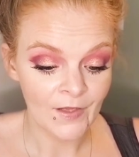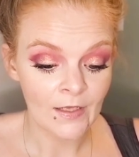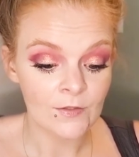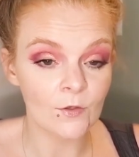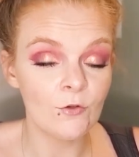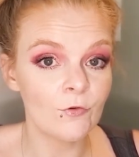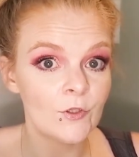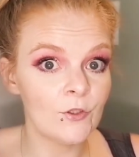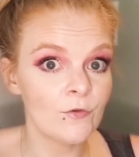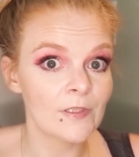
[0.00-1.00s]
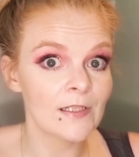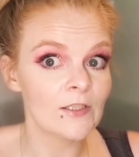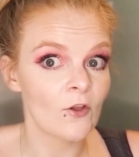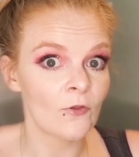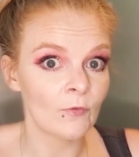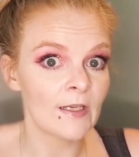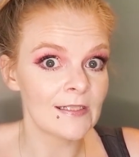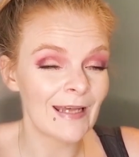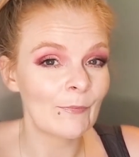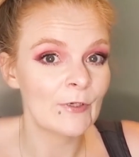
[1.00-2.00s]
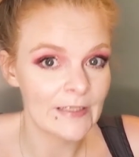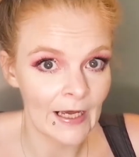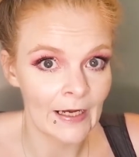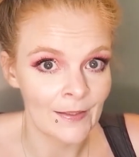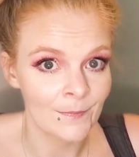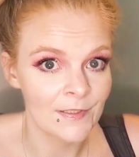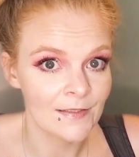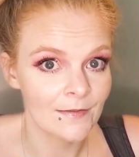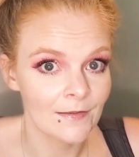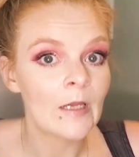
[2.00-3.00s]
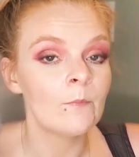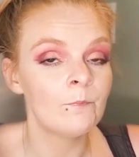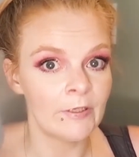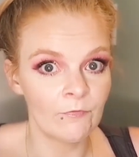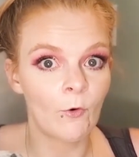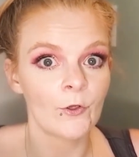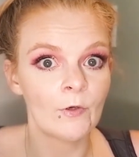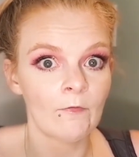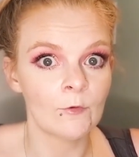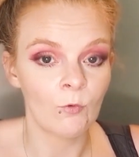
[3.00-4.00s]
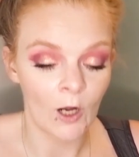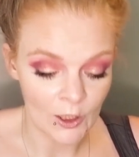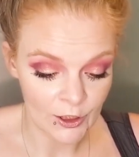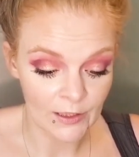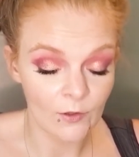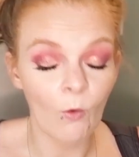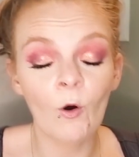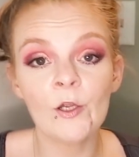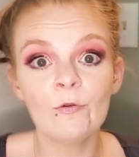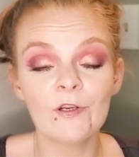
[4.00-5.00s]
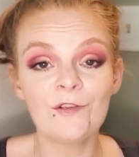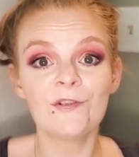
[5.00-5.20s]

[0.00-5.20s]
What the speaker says: So you can use this 3 separate times before you have to wash it, or you can use